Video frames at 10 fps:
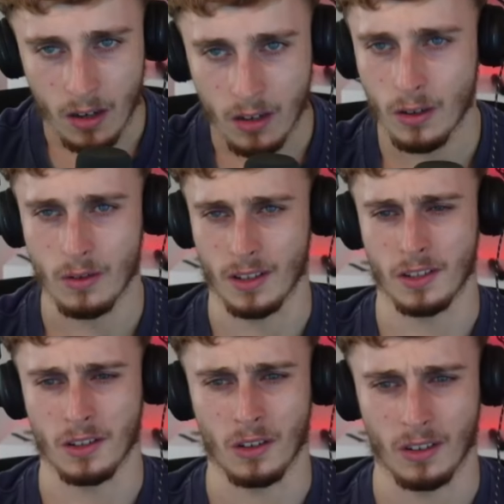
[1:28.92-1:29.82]
No, there's
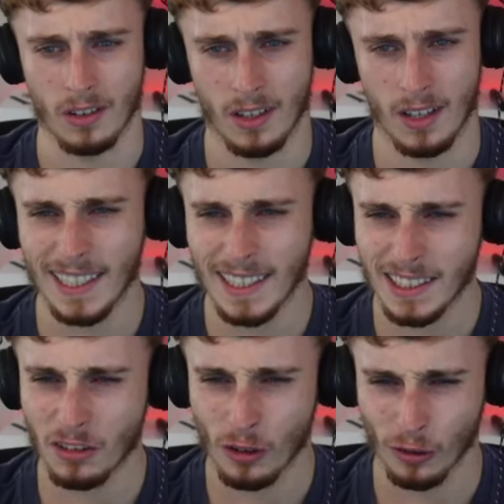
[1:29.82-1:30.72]
not. Is this
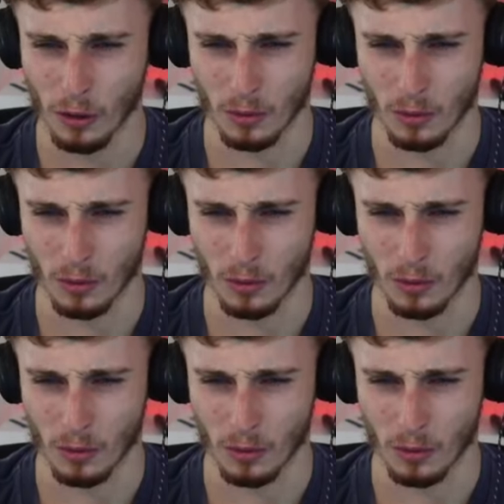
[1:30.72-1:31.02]
true?